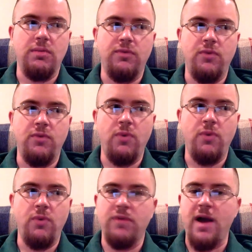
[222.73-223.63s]

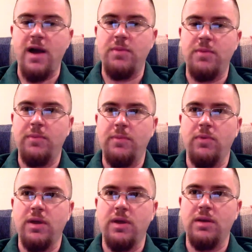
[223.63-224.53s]
4 flyer people
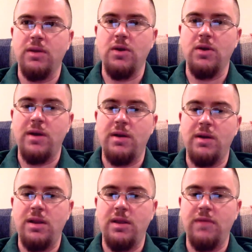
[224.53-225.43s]
that can go out at
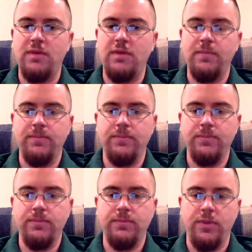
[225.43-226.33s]
any given
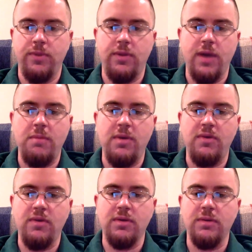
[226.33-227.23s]
time,
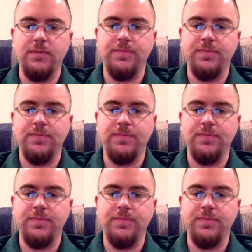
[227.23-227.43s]
basically.